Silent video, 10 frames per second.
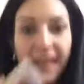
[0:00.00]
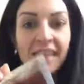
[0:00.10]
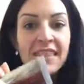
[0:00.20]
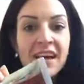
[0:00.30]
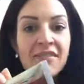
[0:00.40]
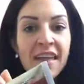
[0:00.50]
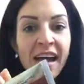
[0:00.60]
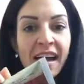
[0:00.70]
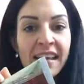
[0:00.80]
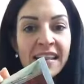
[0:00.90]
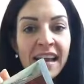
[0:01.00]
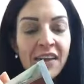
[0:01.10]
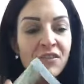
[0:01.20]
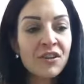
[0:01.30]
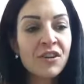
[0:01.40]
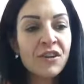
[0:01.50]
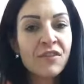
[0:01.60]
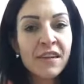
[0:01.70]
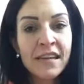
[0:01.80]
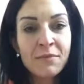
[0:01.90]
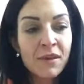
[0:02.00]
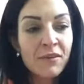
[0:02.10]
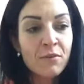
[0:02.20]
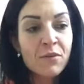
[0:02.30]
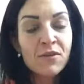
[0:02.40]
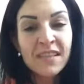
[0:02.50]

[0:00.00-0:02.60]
love that in the afternoon if you need a bit of a boost